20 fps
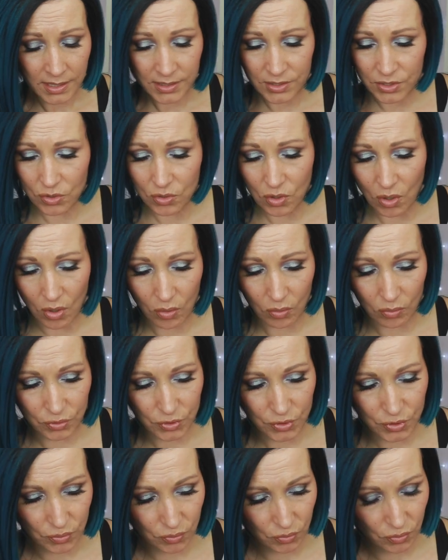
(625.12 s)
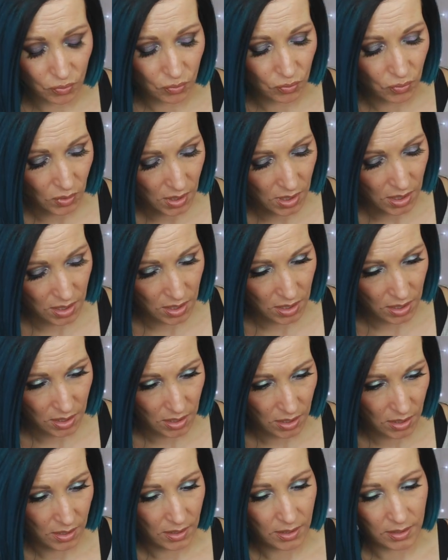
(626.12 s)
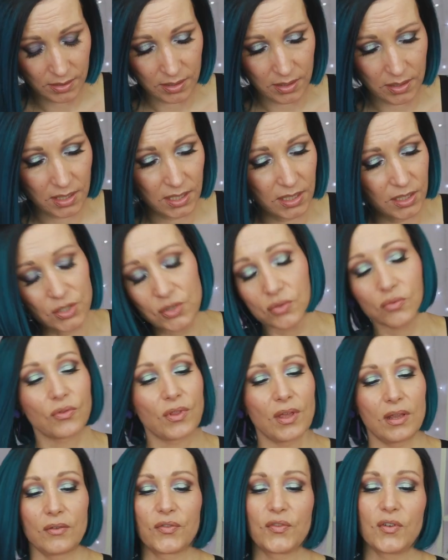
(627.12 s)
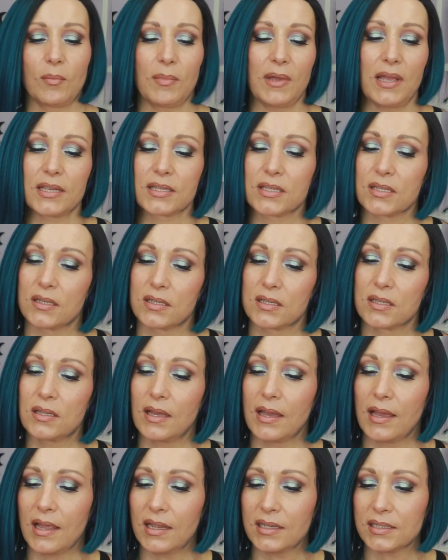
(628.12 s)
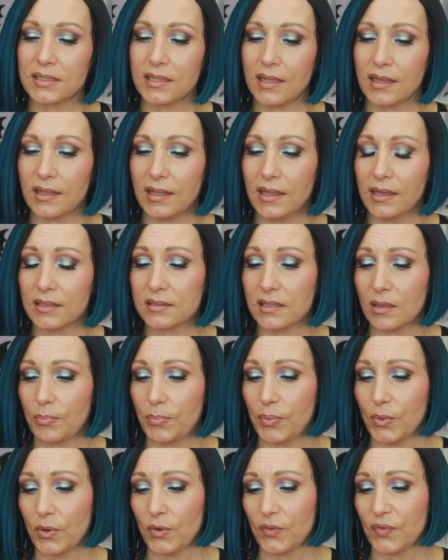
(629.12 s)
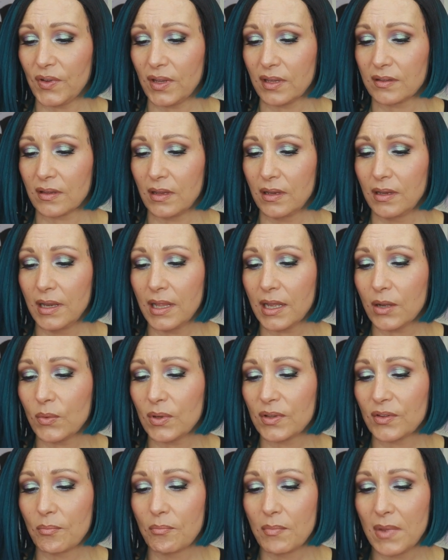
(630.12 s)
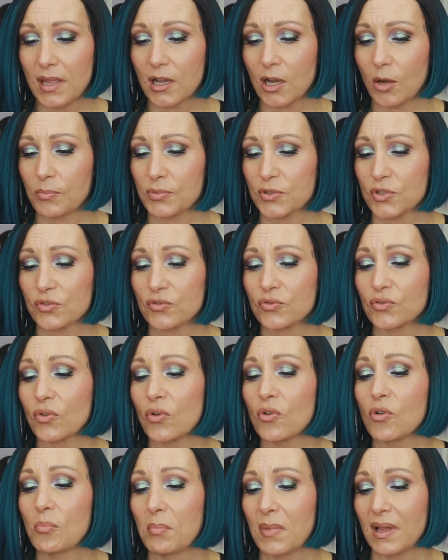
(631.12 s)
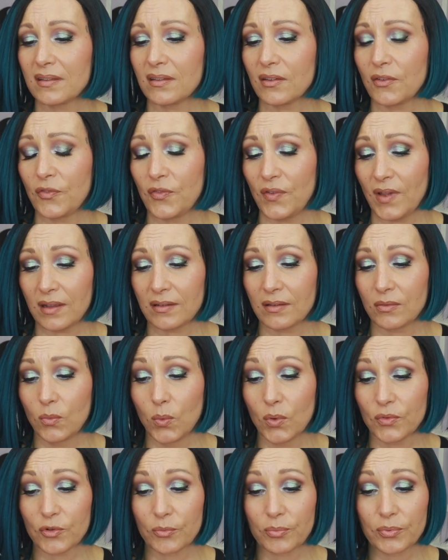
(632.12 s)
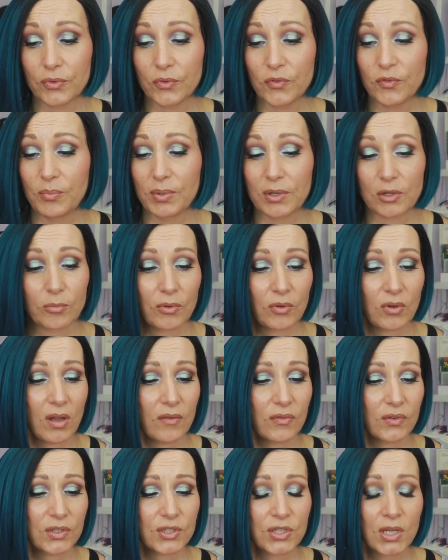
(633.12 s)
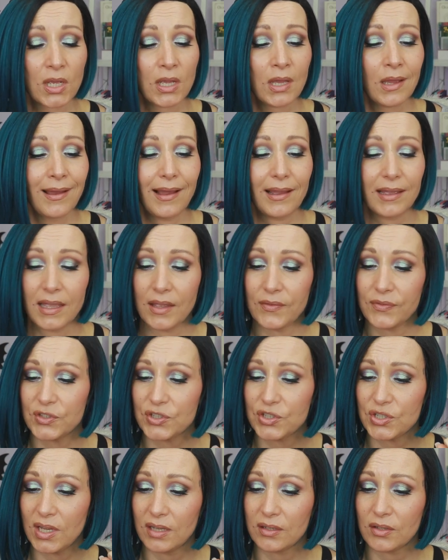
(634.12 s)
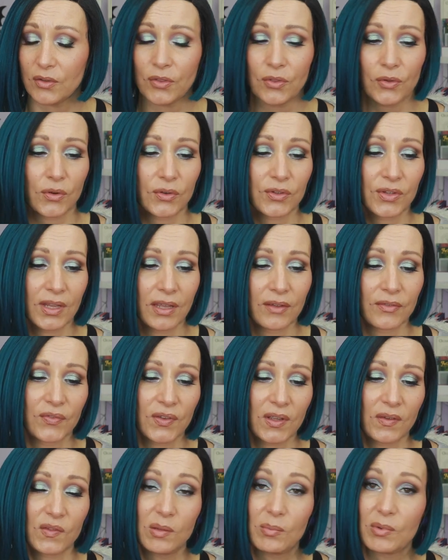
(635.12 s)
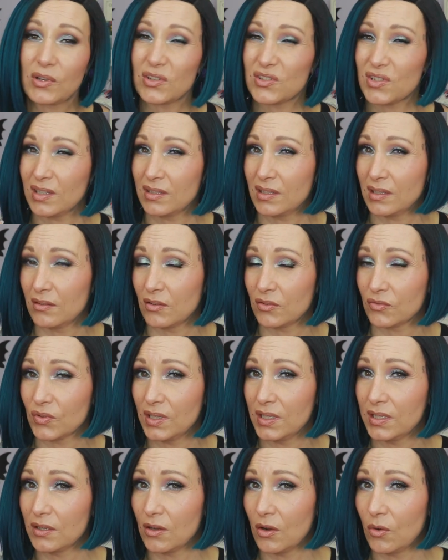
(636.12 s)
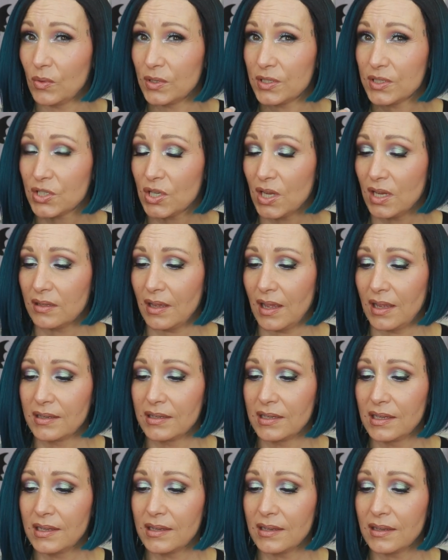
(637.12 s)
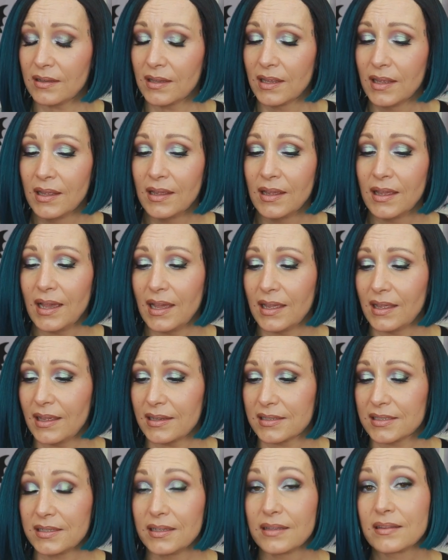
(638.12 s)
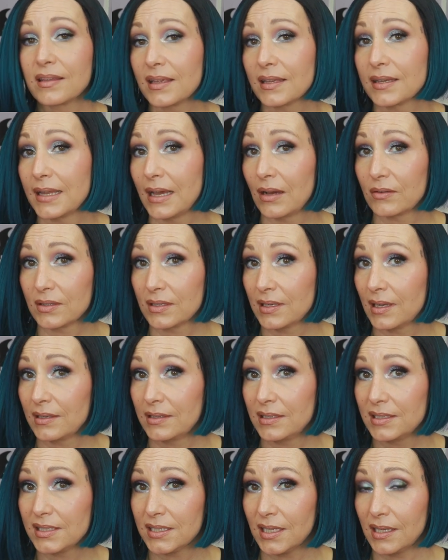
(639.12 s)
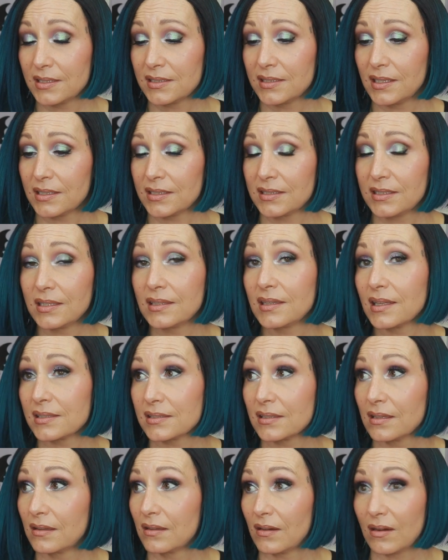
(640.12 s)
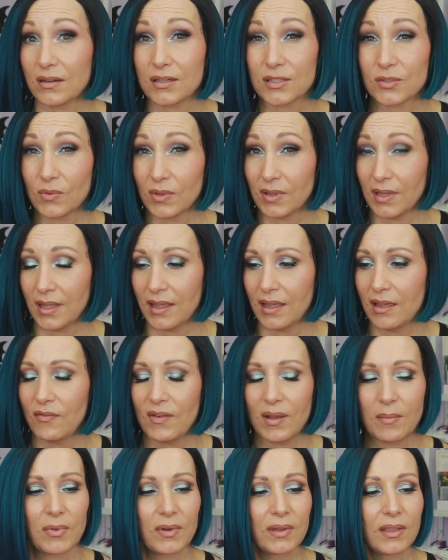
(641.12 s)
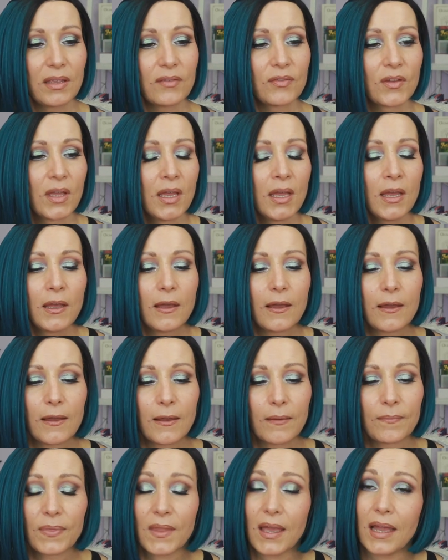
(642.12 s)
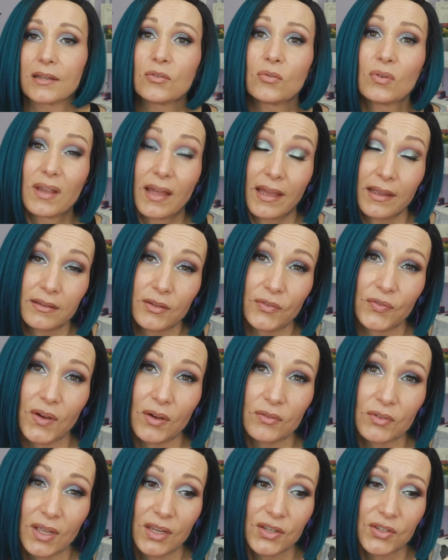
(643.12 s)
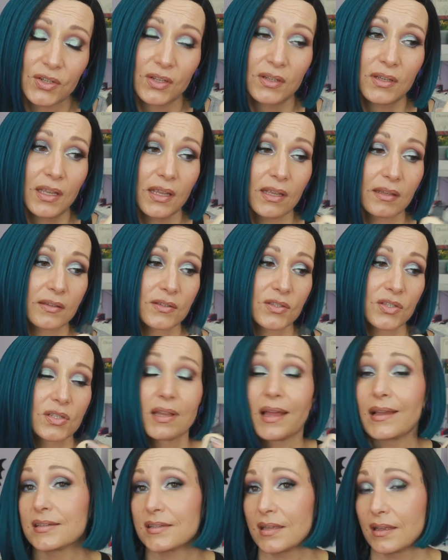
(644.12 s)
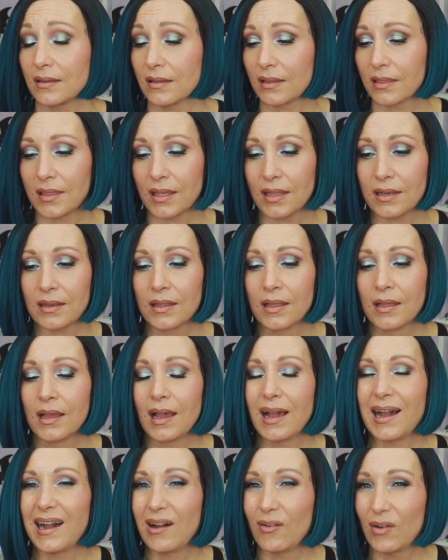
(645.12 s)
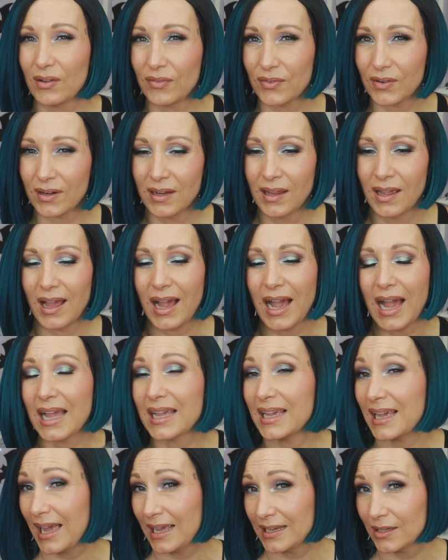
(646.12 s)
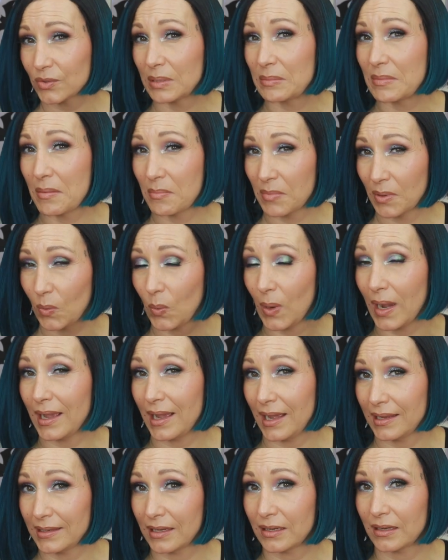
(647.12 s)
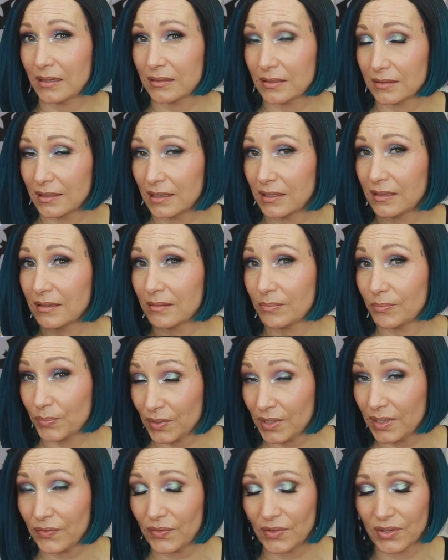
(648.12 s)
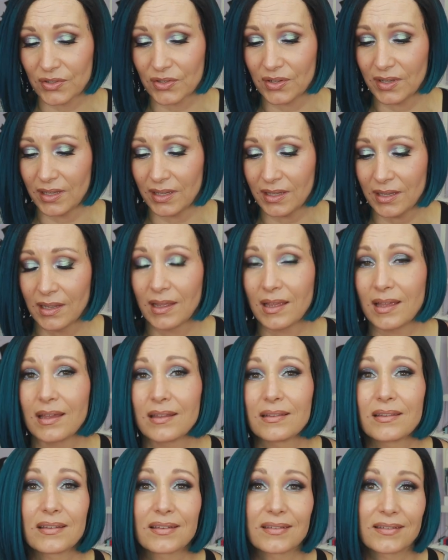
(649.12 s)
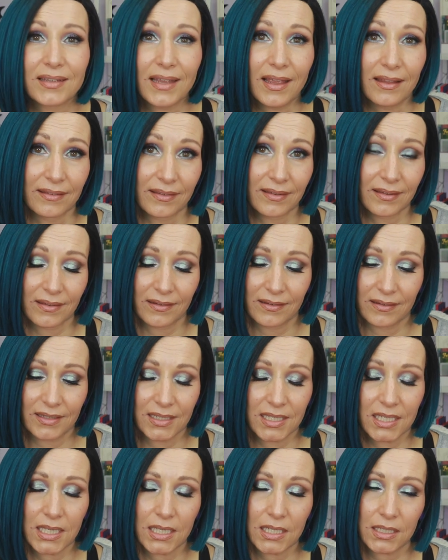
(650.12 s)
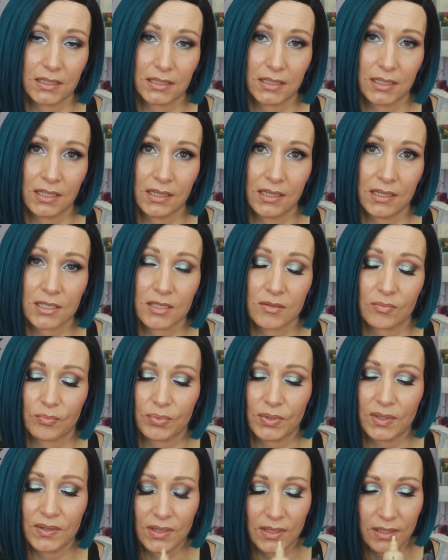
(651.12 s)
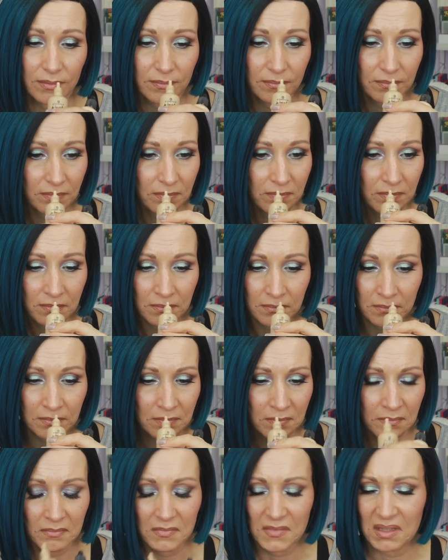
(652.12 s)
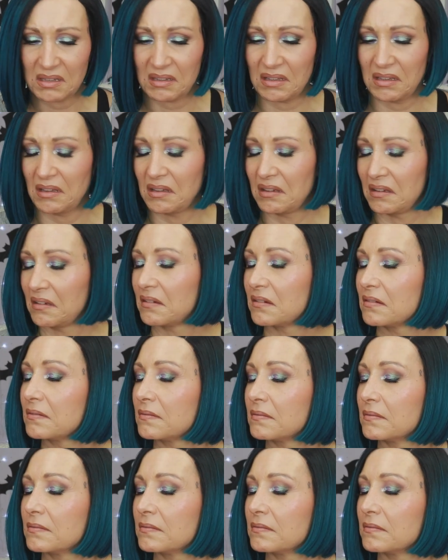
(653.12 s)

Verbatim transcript: Let's go to uh, these two then from Essence. The hashtag InstaPerfect Liquid Makeup Strong Matte Effect Waterproof Buildable Coverage. I have the shade 30 and 50 because I did not really know which shade I needed. I actually think now that I need shade 60. That's the darkest one they have, I believe. Um, I do like the foundation. It's nice and thin. However, I kind of remember why I decluttered it previously. The scent. It is pretty... Uh,